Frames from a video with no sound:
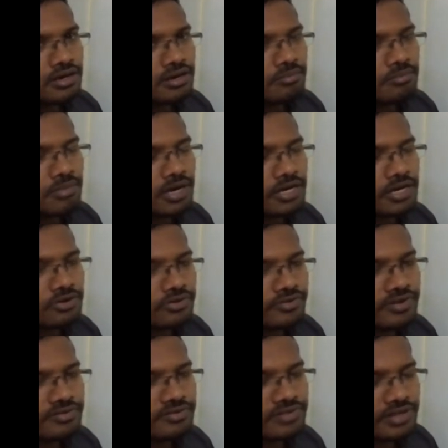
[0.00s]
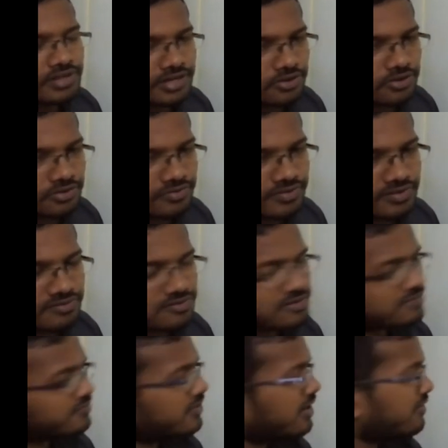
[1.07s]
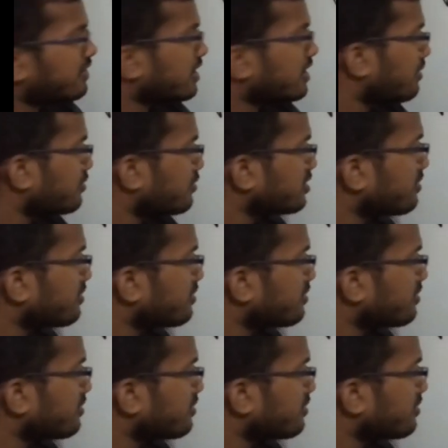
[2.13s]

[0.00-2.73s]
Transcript: microwaves, and radio waves. We haven't come to